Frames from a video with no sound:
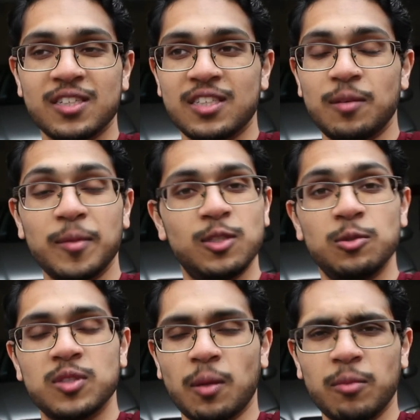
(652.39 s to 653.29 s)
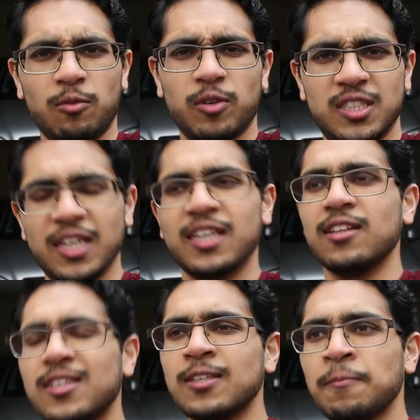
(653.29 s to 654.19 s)
to see me do something
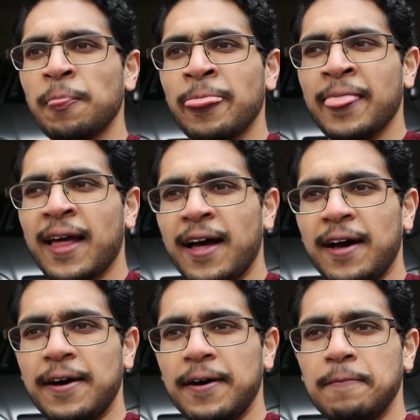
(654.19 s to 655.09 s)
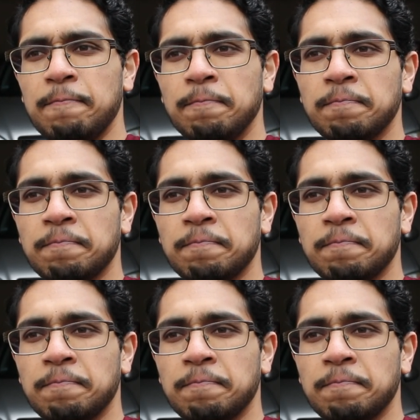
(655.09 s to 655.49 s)
ridiculous. Um,